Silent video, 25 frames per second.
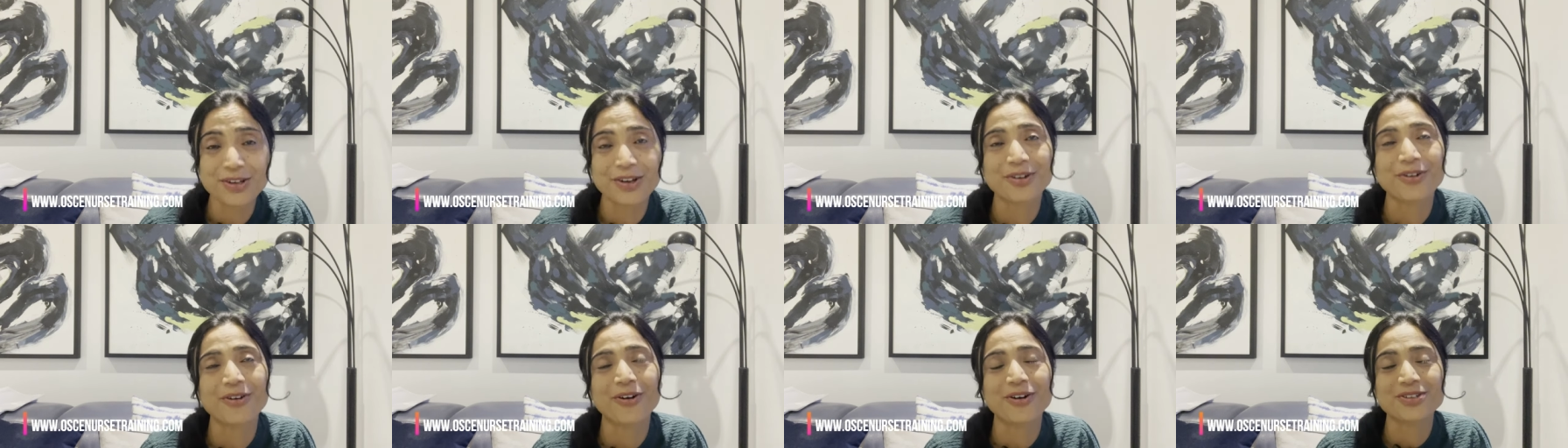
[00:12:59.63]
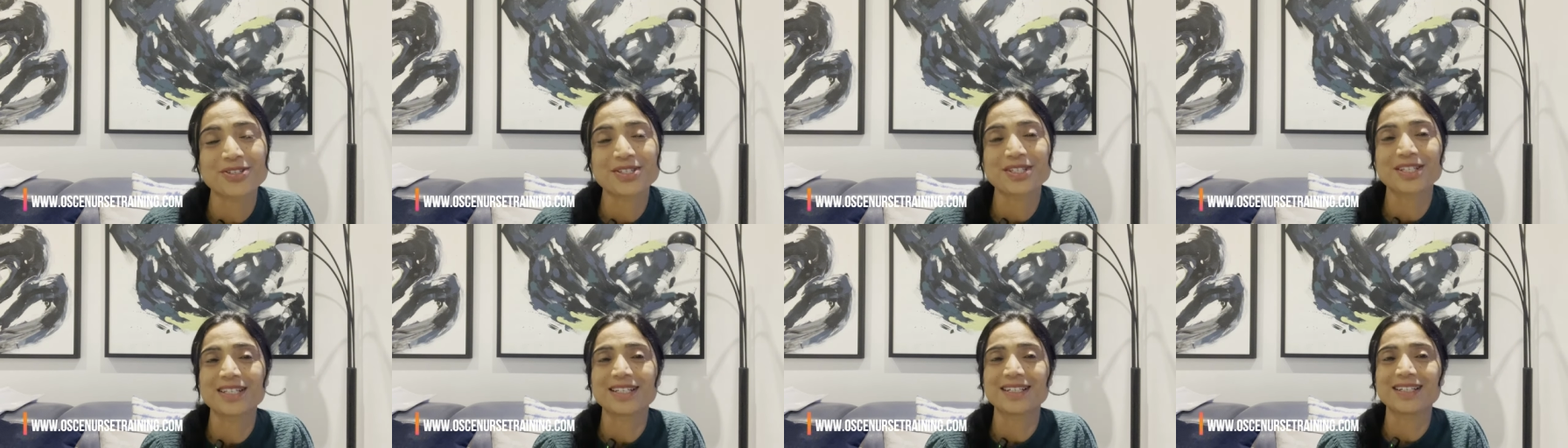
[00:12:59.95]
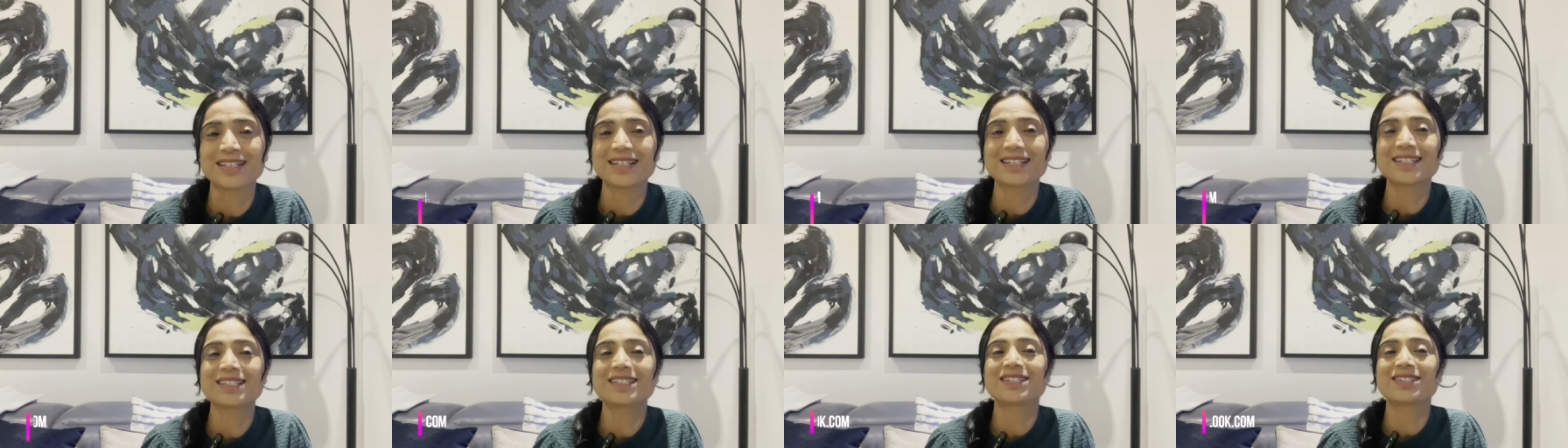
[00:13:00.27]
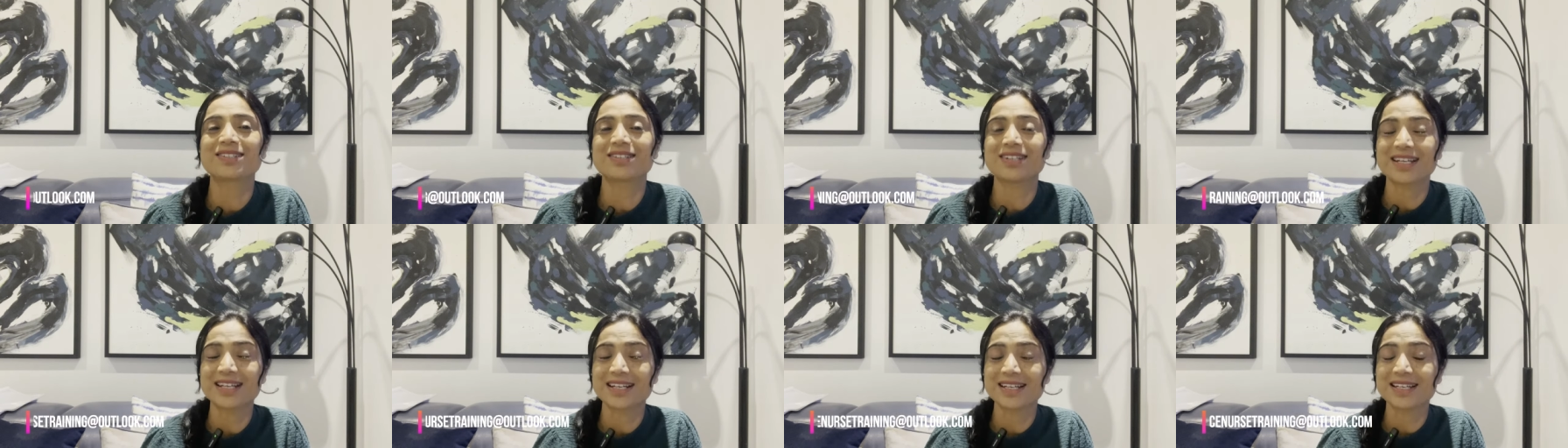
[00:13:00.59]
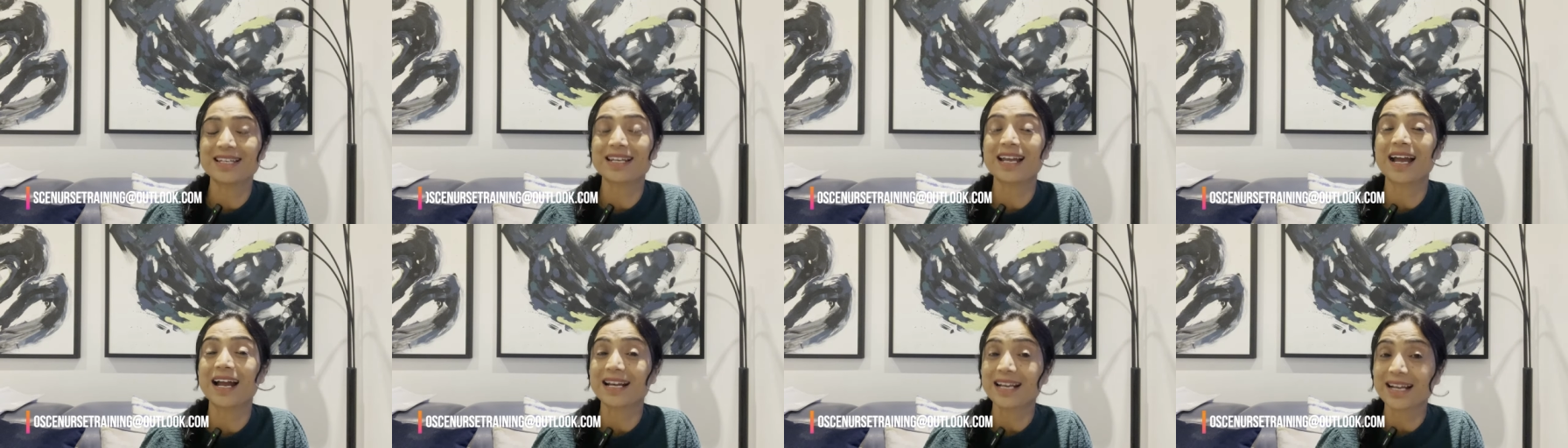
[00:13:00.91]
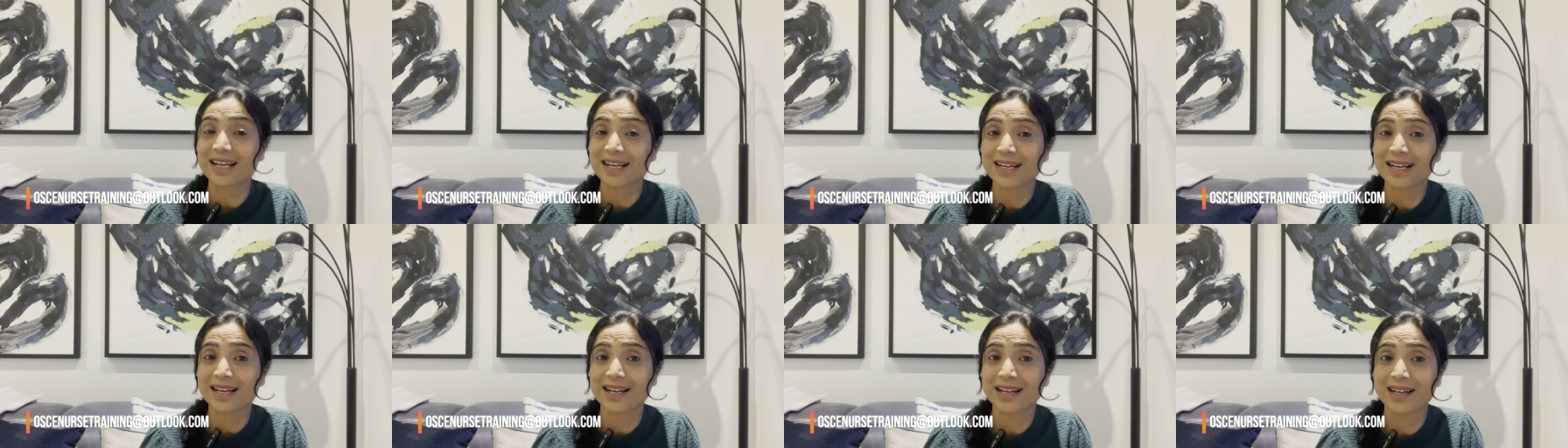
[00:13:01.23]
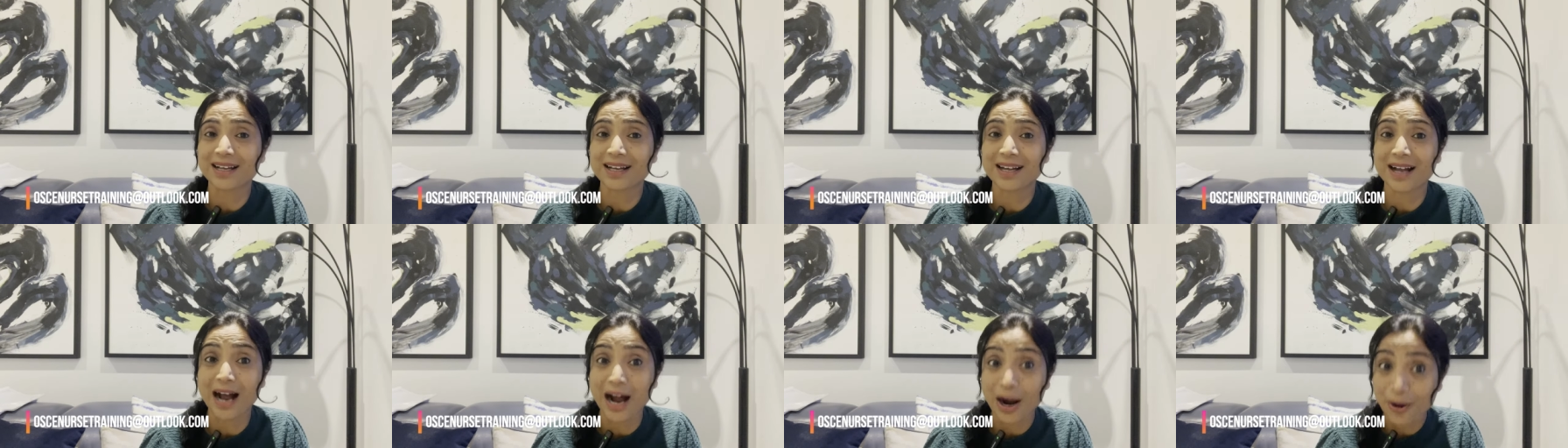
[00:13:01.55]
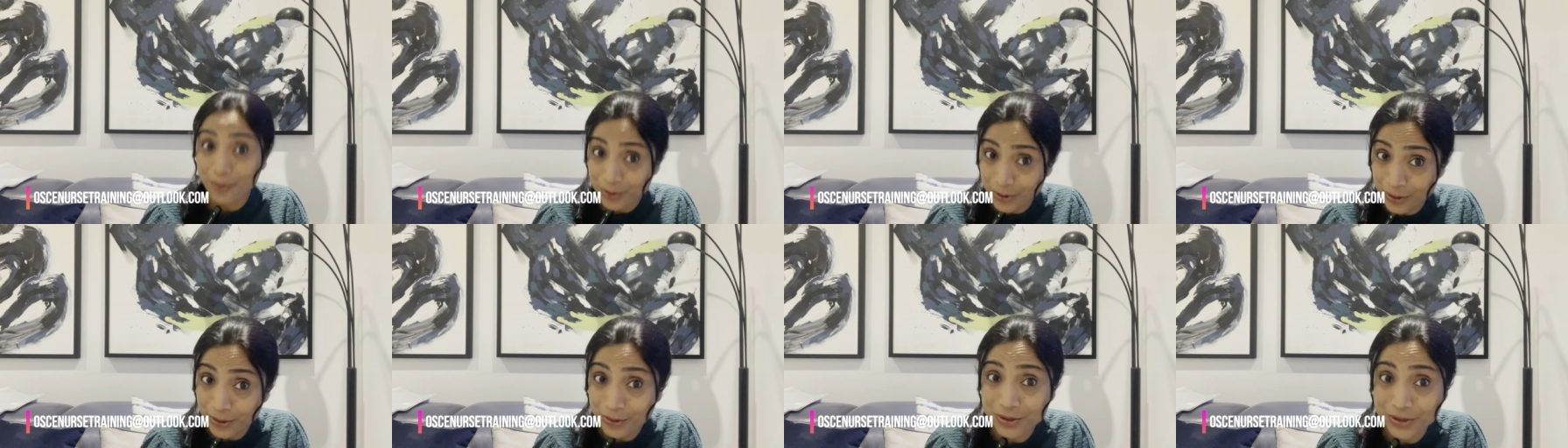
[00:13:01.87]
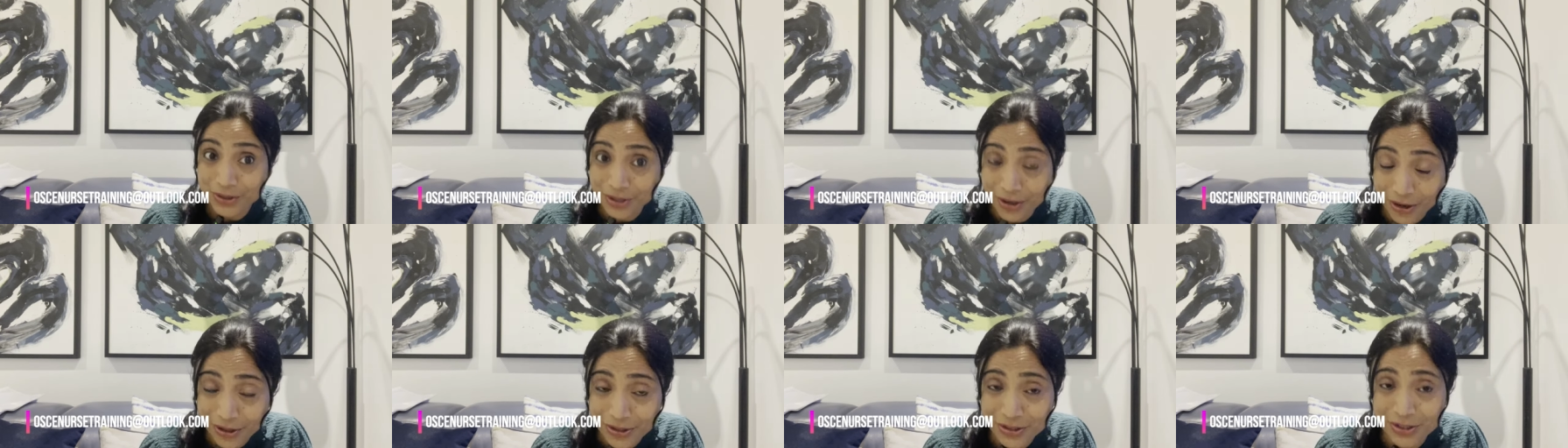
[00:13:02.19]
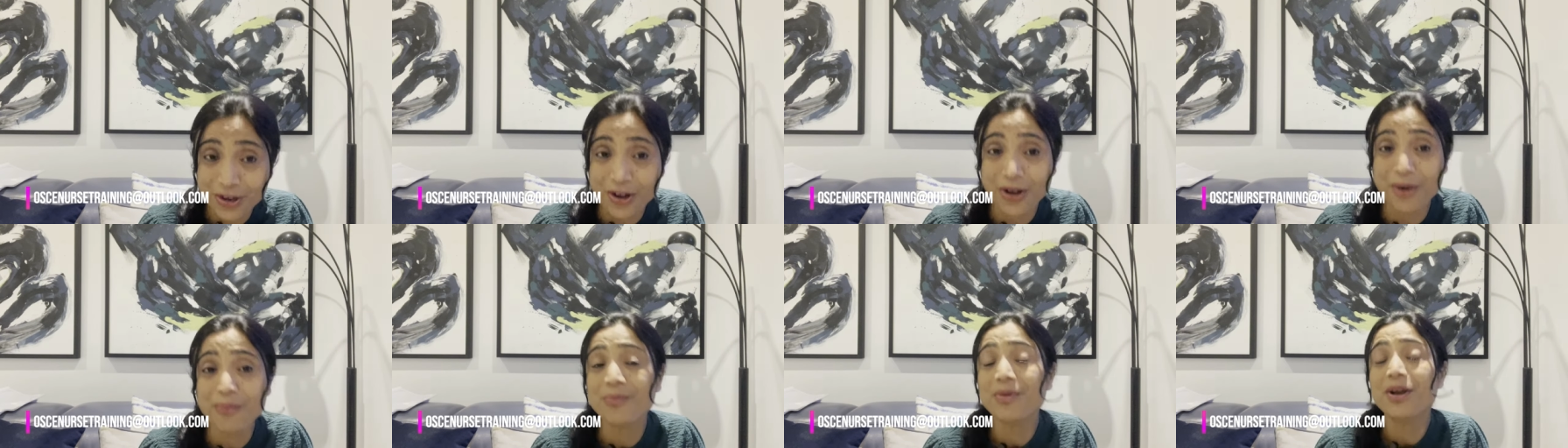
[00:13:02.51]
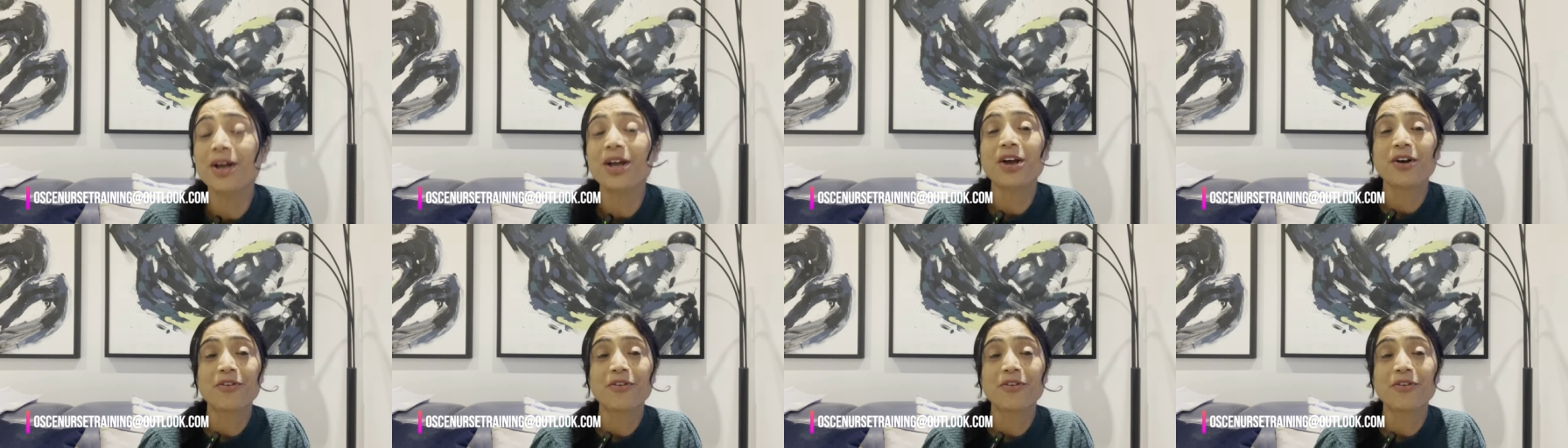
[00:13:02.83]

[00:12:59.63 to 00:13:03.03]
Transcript: on oscenursetraining at uh, outlook.com